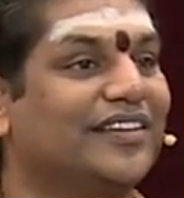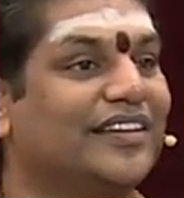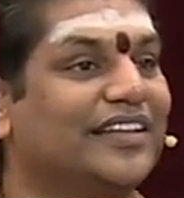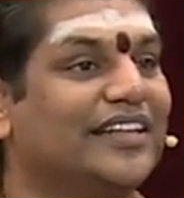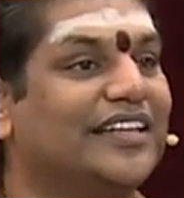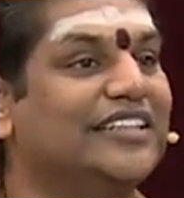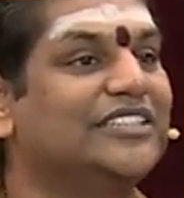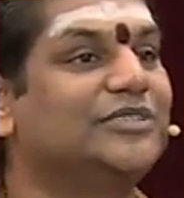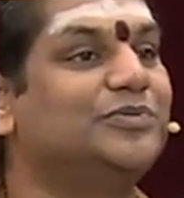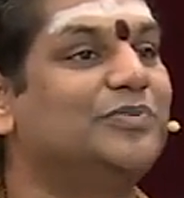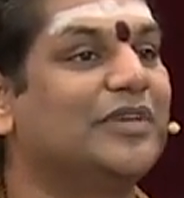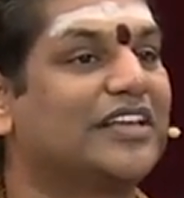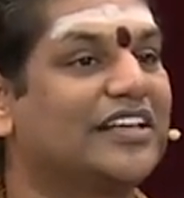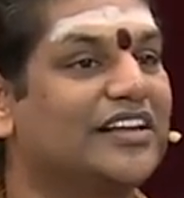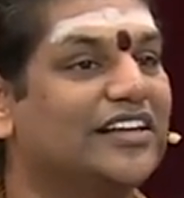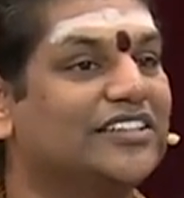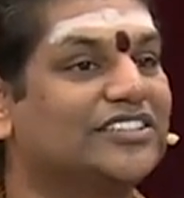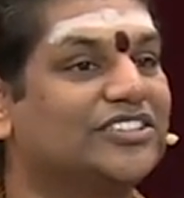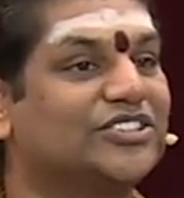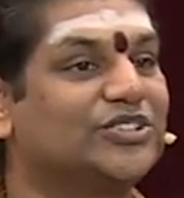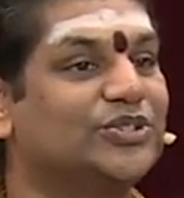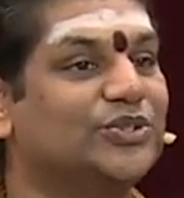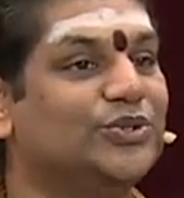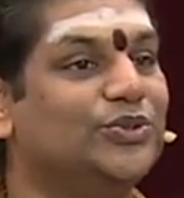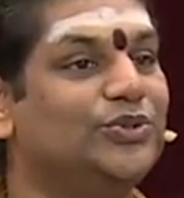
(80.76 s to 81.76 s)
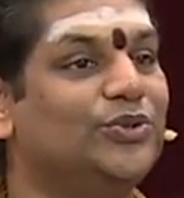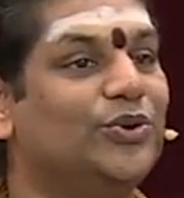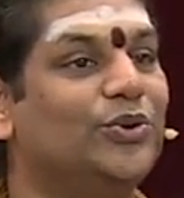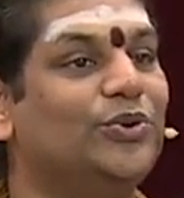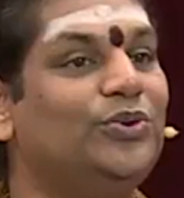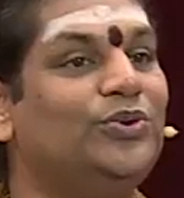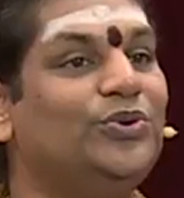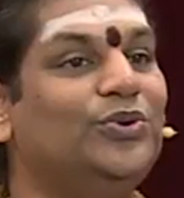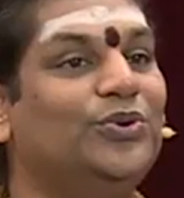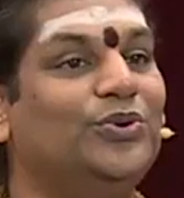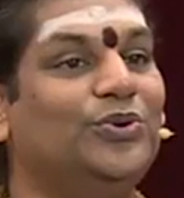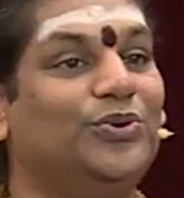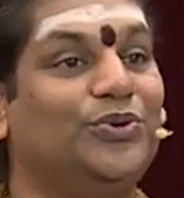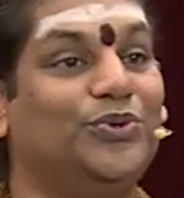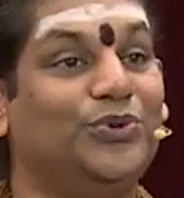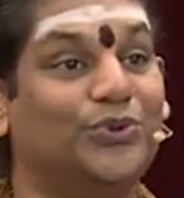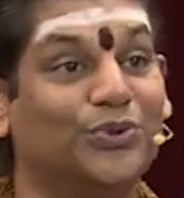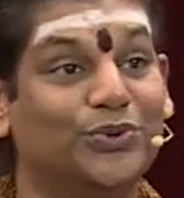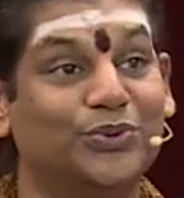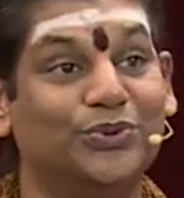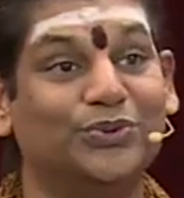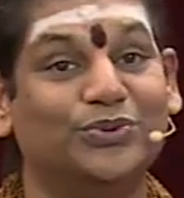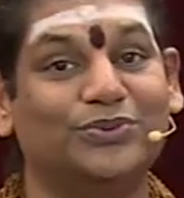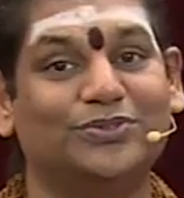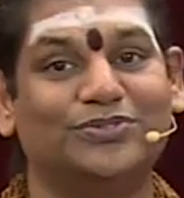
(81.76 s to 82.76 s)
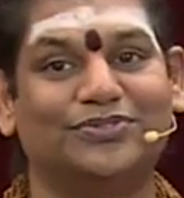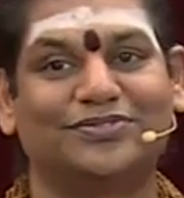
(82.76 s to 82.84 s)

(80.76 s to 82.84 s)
is because you don't know you.